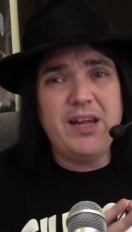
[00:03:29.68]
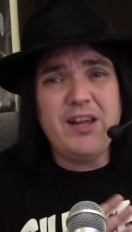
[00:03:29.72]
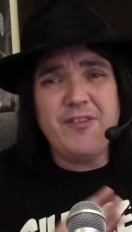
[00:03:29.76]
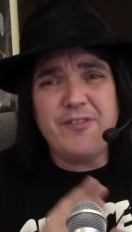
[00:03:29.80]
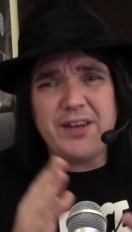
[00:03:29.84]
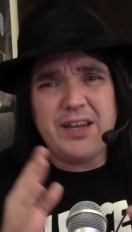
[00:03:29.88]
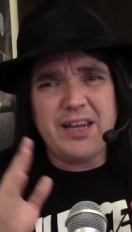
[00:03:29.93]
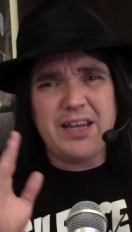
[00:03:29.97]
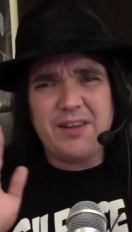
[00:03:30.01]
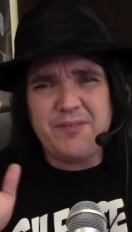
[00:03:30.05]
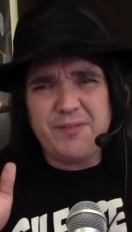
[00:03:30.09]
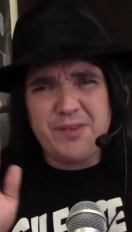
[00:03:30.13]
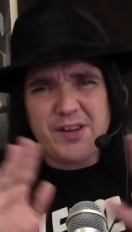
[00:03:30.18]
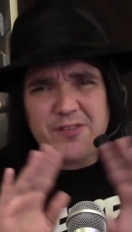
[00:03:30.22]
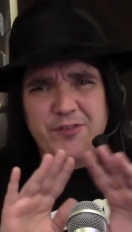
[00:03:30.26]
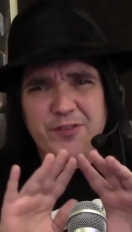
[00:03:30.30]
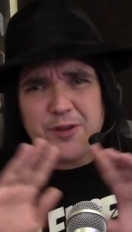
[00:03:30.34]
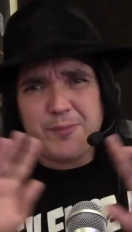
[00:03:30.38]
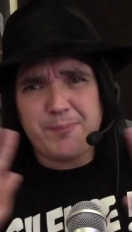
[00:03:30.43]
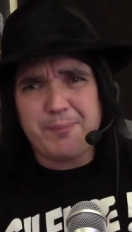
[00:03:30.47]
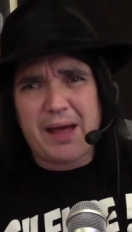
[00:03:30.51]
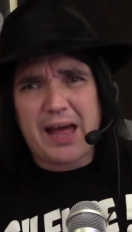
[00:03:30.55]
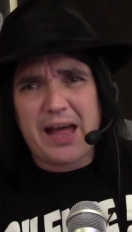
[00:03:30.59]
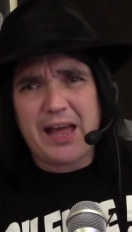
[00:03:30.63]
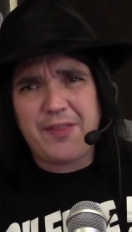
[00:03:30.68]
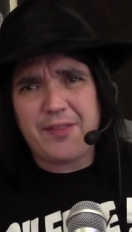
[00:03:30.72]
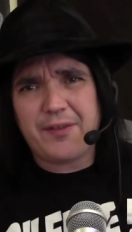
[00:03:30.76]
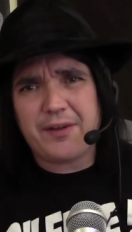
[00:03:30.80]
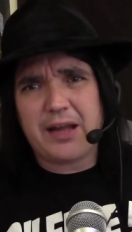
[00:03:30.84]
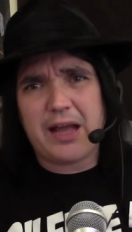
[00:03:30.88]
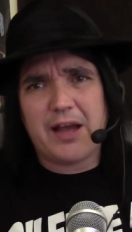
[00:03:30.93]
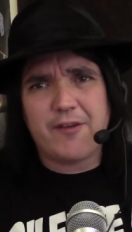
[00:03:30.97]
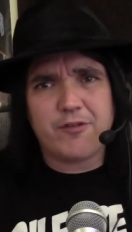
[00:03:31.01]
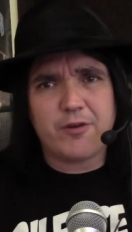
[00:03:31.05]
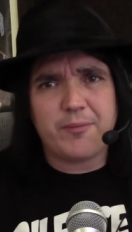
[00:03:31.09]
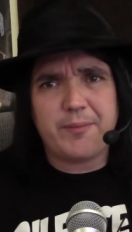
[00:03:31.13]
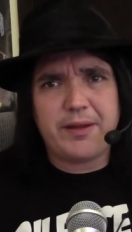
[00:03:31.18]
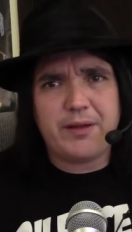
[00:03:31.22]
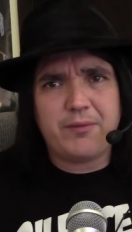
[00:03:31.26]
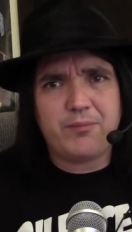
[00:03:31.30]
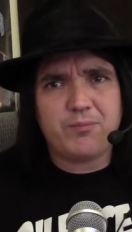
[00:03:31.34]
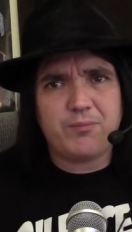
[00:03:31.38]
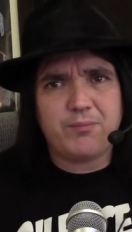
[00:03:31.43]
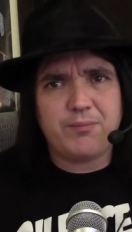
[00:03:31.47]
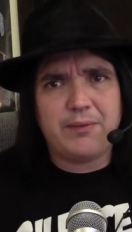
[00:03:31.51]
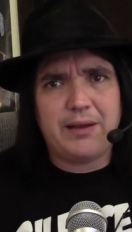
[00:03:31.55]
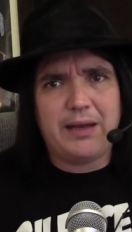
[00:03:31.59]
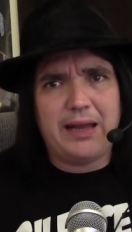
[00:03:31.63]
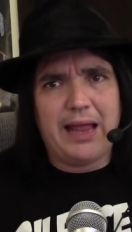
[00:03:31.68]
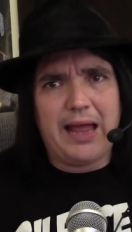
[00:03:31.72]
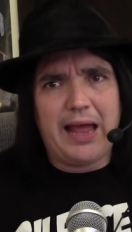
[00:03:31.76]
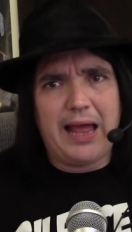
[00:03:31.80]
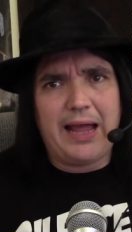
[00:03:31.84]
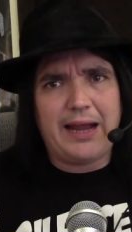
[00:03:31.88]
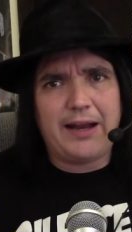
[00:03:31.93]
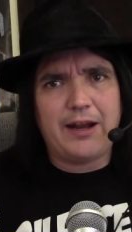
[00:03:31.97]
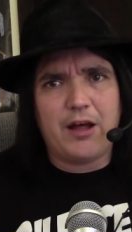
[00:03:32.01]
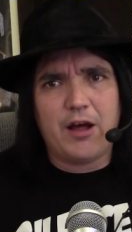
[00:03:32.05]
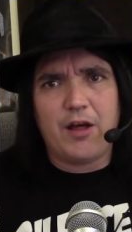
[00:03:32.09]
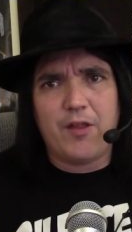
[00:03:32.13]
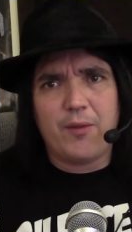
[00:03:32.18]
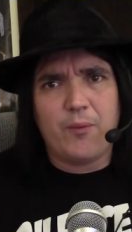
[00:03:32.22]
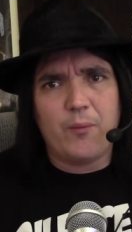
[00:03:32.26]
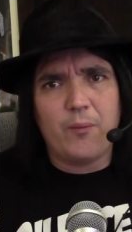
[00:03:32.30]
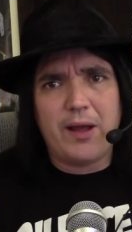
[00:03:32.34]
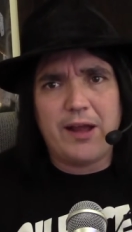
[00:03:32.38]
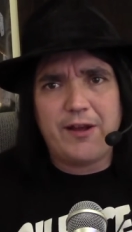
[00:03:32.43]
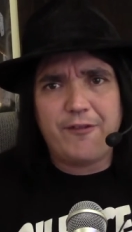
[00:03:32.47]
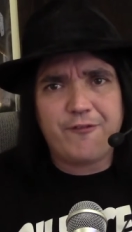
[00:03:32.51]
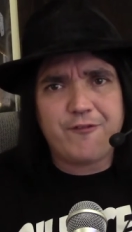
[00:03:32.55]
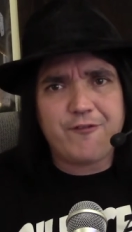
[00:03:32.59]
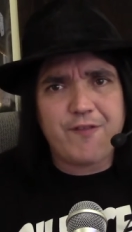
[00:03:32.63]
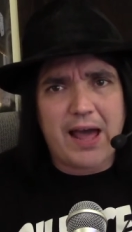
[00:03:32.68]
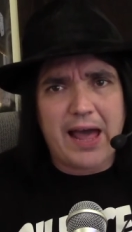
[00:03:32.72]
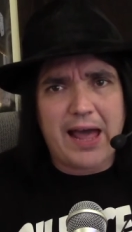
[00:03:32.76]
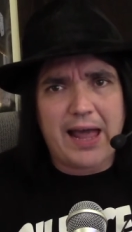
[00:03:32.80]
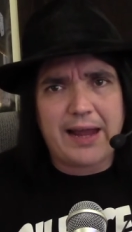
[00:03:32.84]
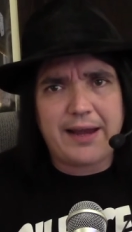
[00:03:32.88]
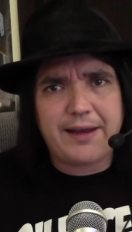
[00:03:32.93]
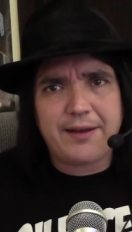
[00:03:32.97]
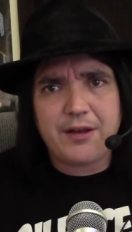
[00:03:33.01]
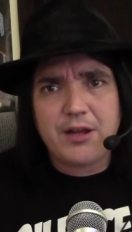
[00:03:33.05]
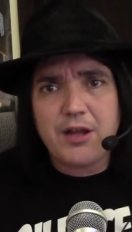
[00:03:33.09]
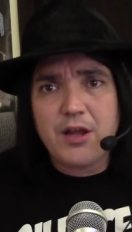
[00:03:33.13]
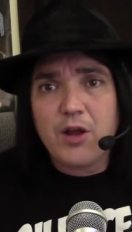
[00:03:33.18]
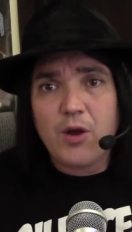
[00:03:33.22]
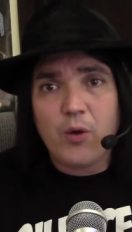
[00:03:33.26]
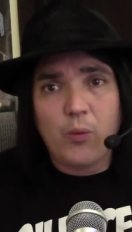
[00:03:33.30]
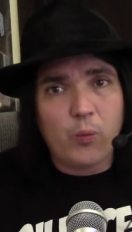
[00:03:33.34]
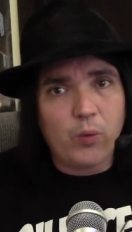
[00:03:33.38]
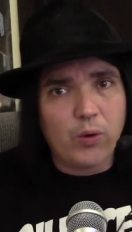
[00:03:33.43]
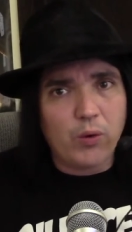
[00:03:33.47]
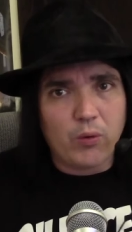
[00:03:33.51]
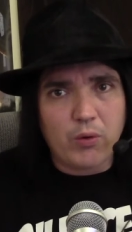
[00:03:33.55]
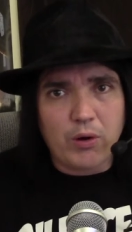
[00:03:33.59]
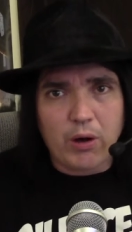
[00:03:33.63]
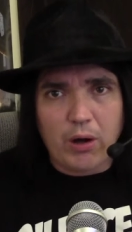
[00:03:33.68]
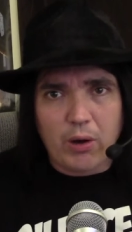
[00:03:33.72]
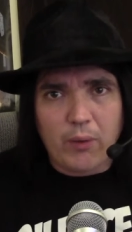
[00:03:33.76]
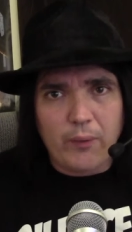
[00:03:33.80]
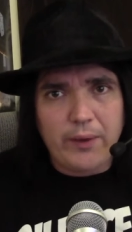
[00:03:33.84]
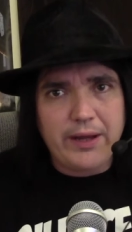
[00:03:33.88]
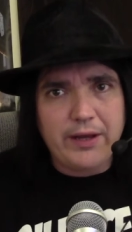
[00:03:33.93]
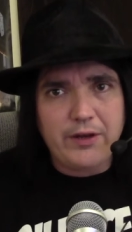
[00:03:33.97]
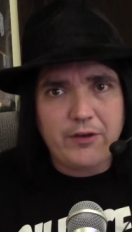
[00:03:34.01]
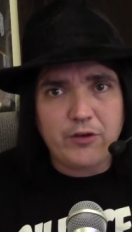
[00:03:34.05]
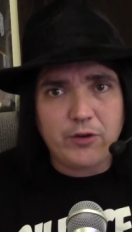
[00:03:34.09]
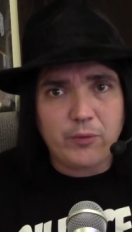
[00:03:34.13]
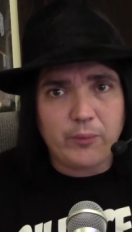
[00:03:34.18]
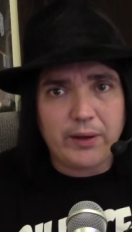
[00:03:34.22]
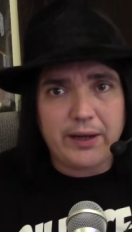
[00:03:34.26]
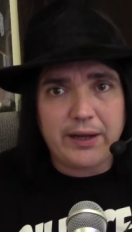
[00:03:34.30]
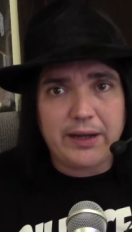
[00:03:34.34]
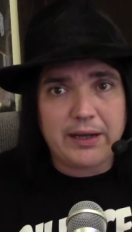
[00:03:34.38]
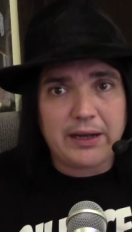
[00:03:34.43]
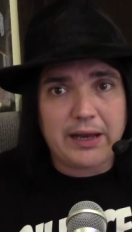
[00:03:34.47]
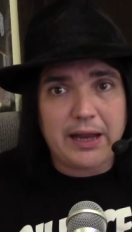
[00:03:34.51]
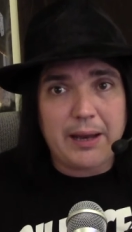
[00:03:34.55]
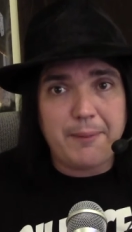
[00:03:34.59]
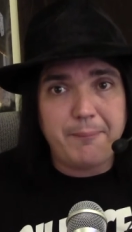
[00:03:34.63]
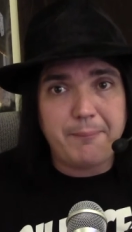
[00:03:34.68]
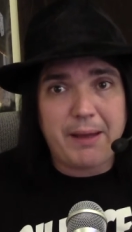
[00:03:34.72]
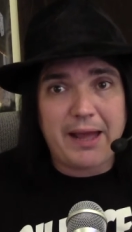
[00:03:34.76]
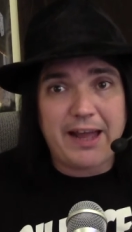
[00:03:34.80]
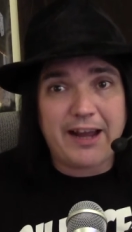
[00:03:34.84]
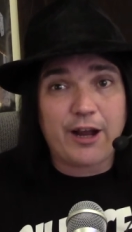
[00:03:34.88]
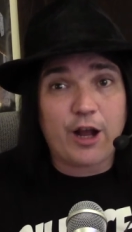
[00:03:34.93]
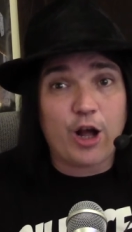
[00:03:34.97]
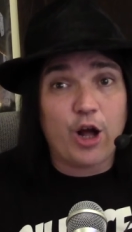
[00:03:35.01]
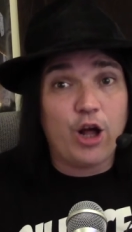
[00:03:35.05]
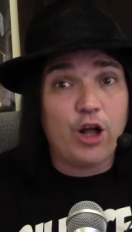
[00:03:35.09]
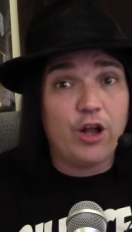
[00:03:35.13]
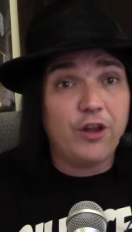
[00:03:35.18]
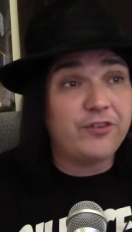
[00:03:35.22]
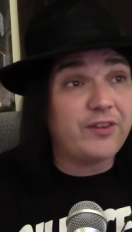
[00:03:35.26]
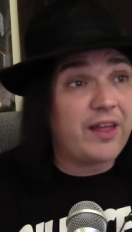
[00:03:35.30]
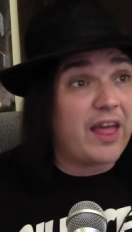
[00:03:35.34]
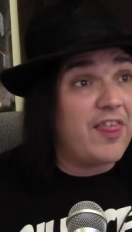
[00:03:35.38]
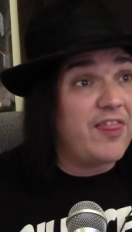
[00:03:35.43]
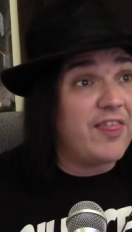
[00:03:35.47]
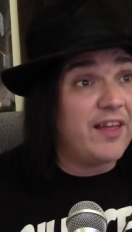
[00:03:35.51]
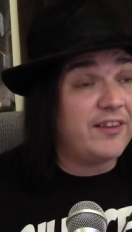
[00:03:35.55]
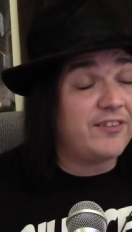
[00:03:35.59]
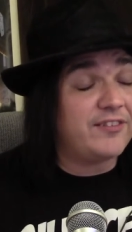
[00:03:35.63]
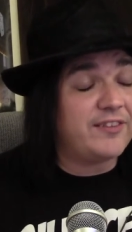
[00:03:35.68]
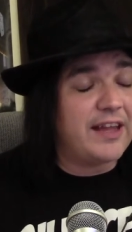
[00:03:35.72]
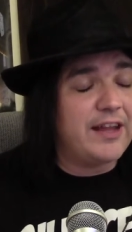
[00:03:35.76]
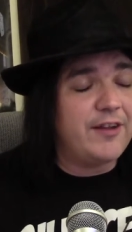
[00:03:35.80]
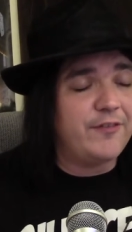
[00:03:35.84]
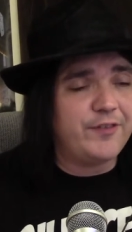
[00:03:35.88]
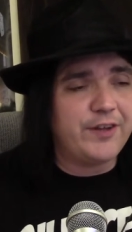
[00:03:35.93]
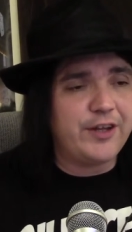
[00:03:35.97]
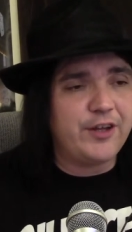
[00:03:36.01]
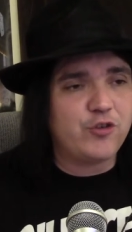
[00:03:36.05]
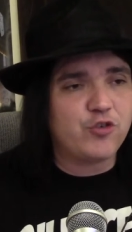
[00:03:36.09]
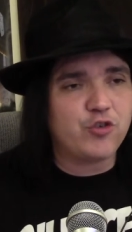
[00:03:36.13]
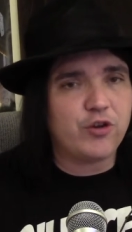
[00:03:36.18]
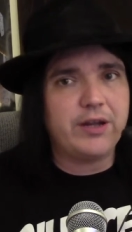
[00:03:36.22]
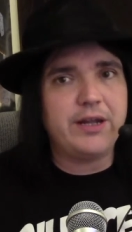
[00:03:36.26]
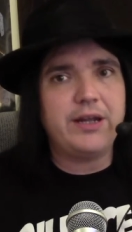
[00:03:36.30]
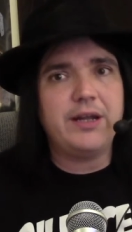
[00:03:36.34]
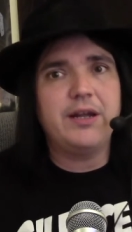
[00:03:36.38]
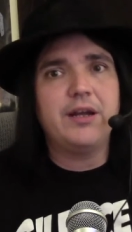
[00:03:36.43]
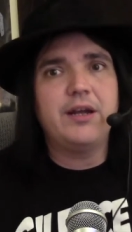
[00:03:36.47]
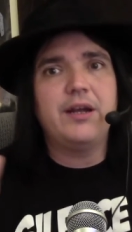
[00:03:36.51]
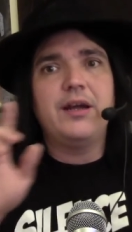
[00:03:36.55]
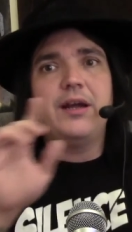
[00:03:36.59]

Even even if you buy the government line all the way, fine. We'll go into what Glenn Beck calls the safety tree.